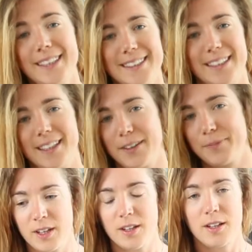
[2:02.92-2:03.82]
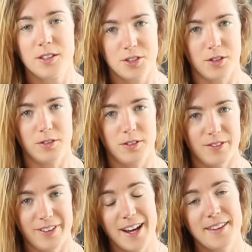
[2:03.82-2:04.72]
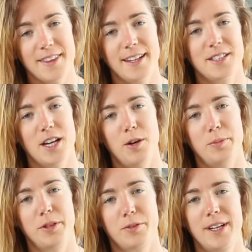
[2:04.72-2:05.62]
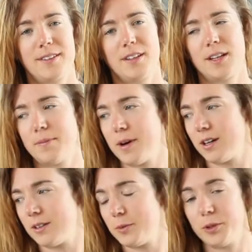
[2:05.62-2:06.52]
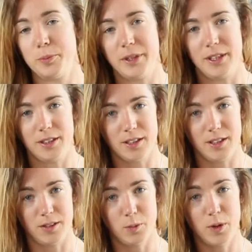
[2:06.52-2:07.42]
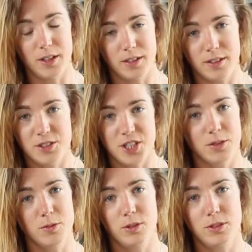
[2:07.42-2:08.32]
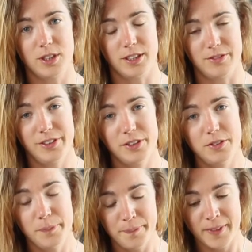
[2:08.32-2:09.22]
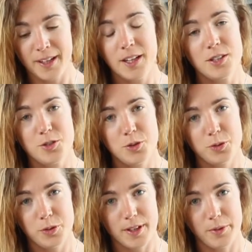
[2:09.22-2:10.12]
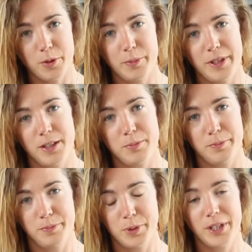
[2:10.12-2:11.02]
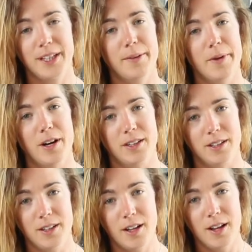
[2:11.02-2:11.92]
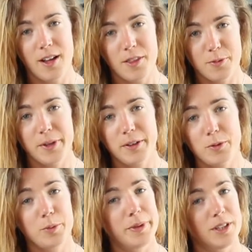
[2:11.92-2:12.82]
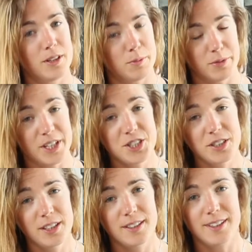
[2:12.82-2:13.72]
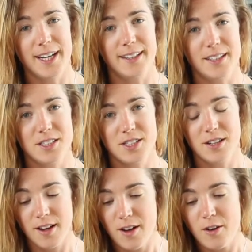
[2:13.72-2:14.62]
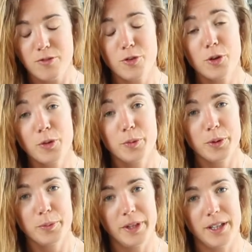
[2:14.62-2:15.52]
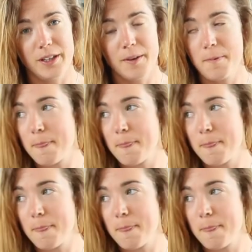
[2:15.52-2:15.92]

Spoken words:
easily. So the five things I'll be rating them on will be one, general look and feel; two, that will be putting them on; three will be compression and tightness; four will be